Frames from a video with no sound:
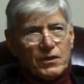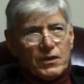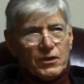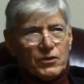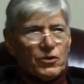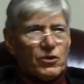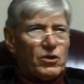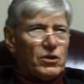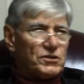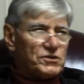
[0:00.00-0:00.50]

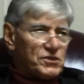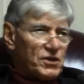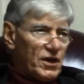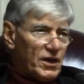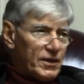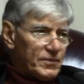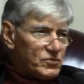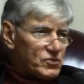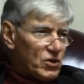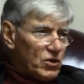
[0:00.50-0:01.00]
In all
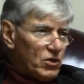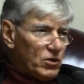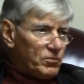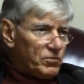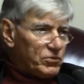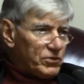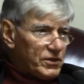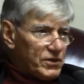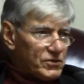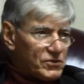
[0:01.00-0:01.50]
times, all
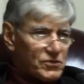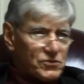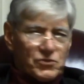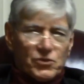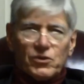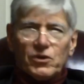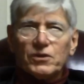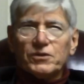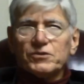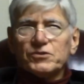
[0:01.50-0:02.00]
places,
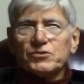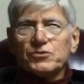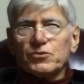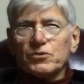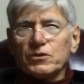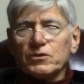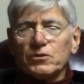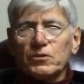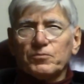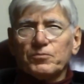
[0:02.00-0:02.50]
all
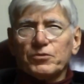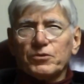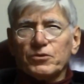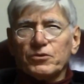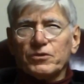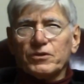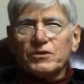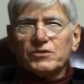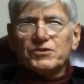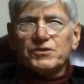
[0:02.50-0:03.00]
historical
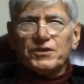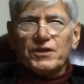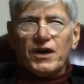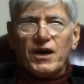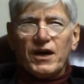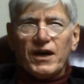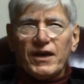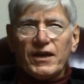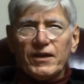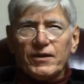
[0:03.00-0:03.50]
periods,
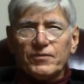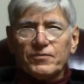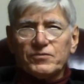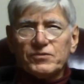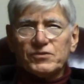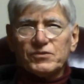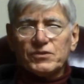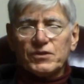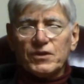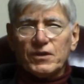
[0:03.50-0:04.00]

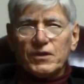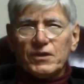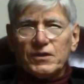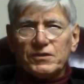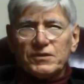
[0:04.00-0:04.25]
knives,